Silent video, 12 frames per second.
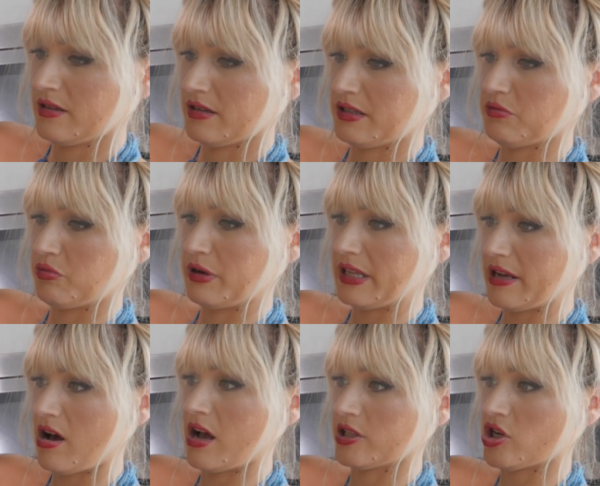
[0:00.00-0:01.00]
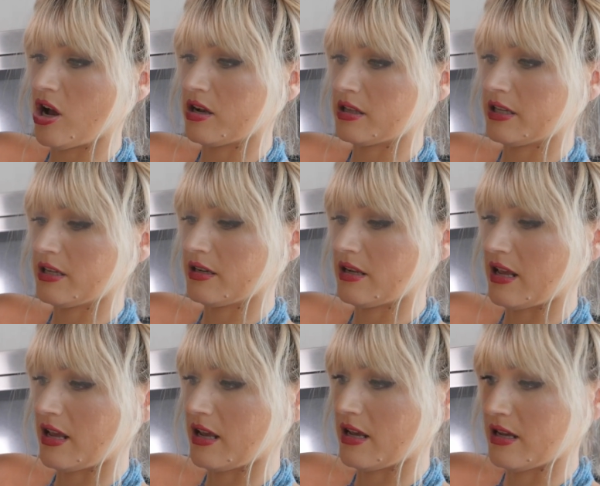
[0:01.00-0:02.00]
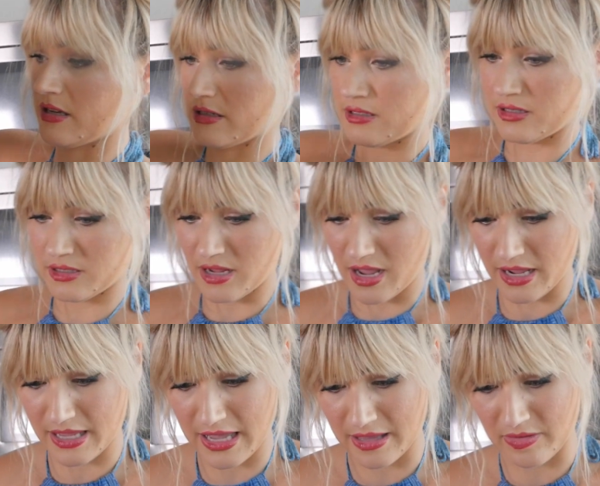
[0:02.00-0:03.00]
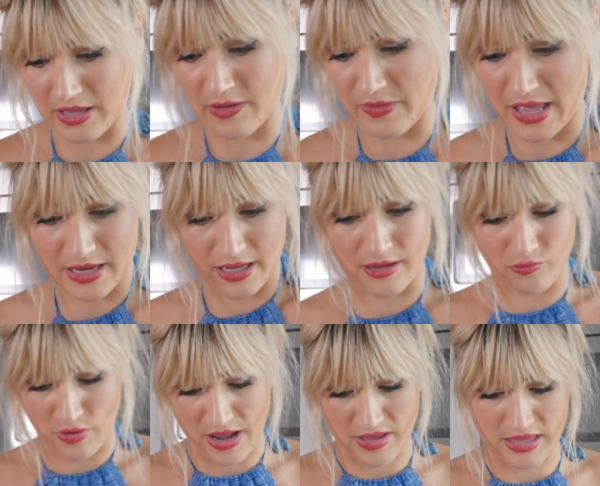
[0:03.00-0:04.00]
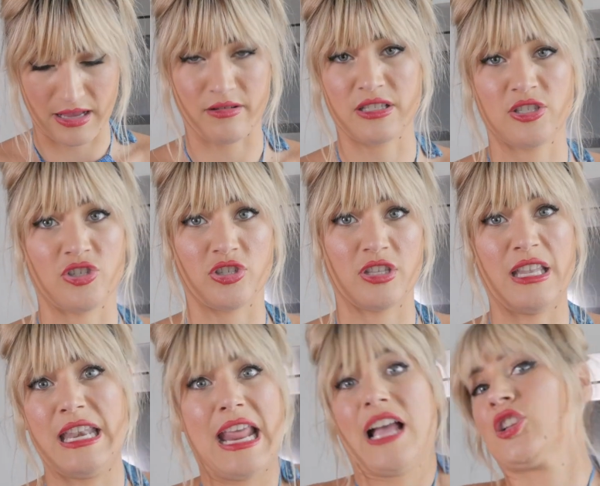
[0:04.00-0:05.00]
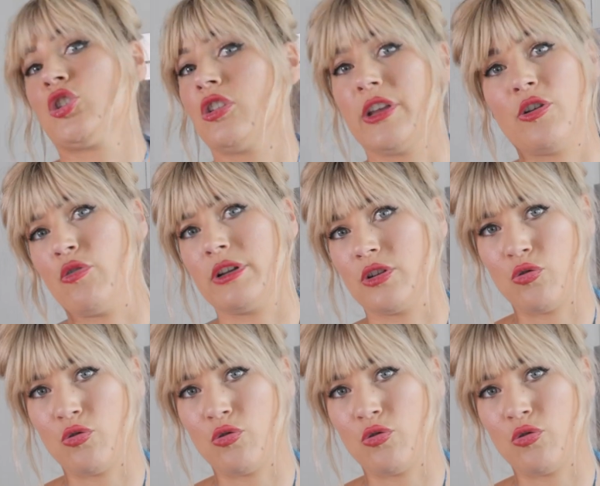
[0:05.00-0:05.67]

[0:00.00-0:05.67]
it's really hot chocolate and I can't think of any way that that's just naturally going to